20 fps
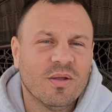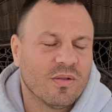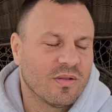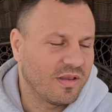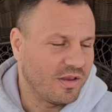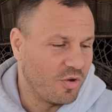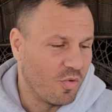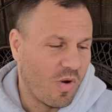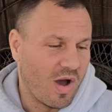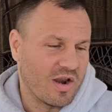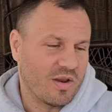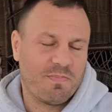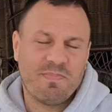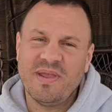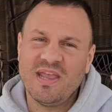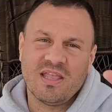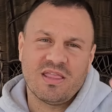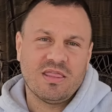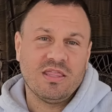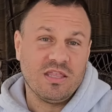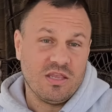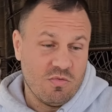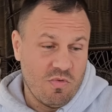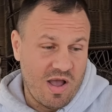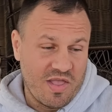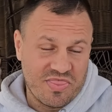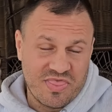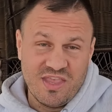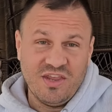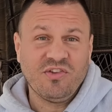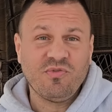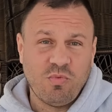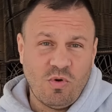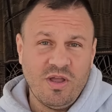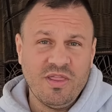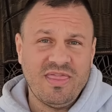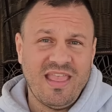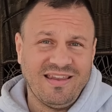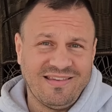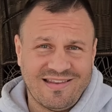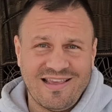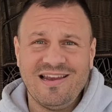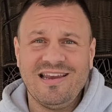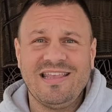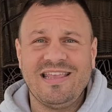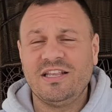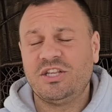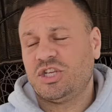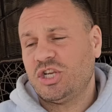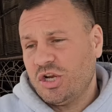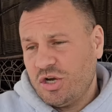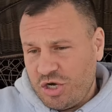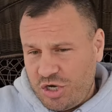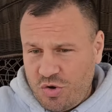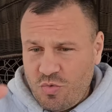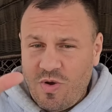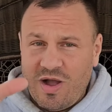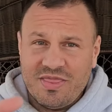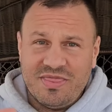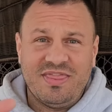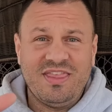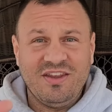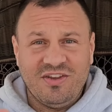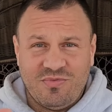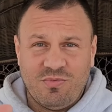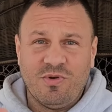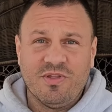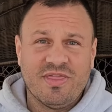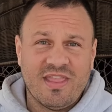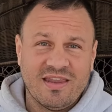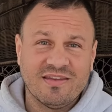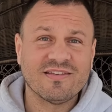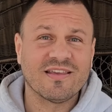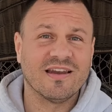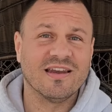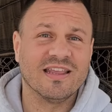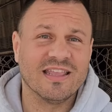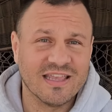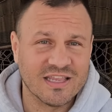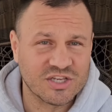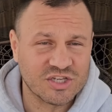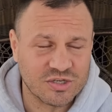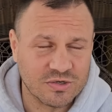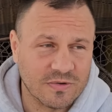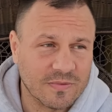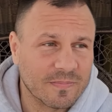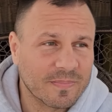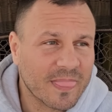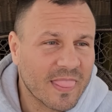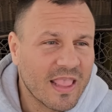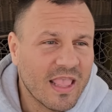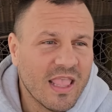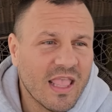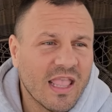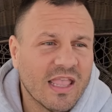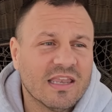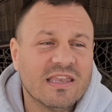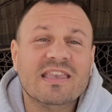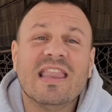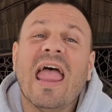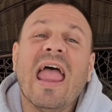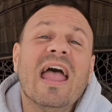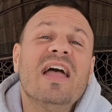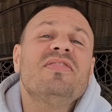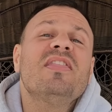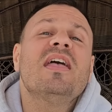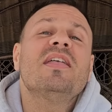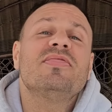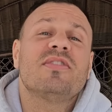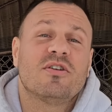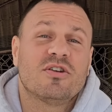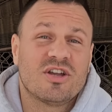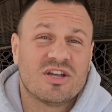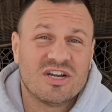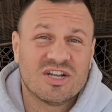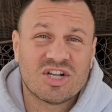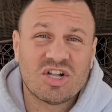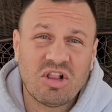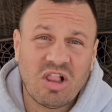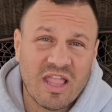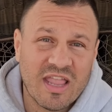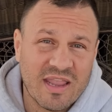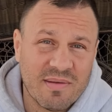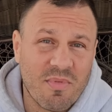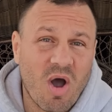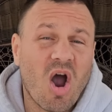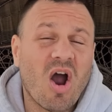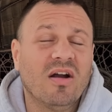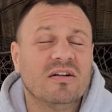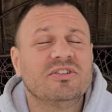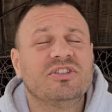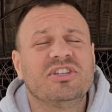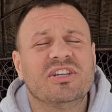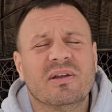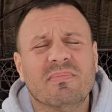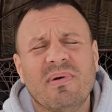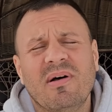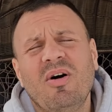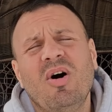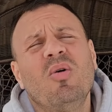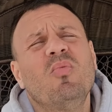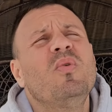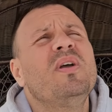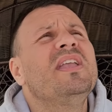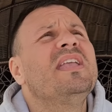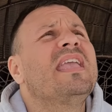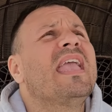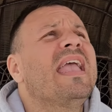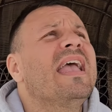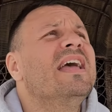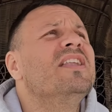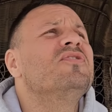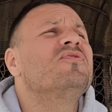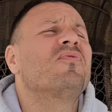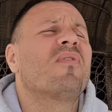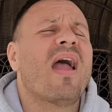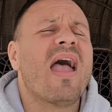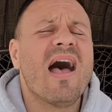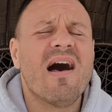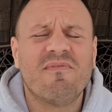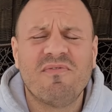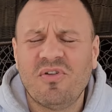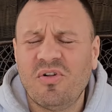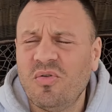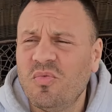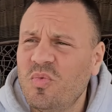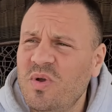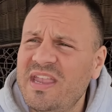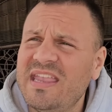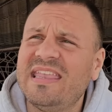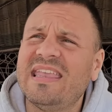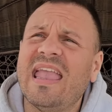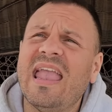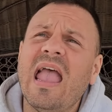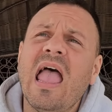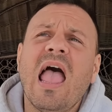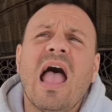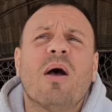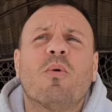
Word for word: You want to pick, you want this one that's going to get you, or you want this one that's going to get you. And then they're going to claim hardship. Oh, we can't travel. We can't.